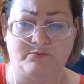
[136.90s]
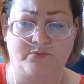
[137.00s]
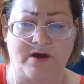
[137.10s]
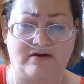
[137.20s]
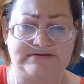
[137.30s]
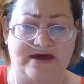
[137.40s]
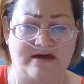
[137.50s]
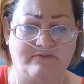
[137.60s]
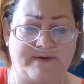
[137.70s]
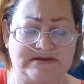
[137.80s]
Brow
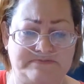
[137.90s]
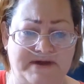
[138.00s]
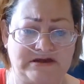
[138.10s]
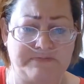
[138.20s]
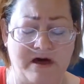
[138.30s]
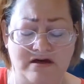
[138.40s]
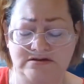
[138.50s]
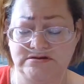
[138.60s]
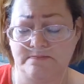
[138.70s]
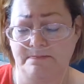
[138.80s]
Tech by Smashbox.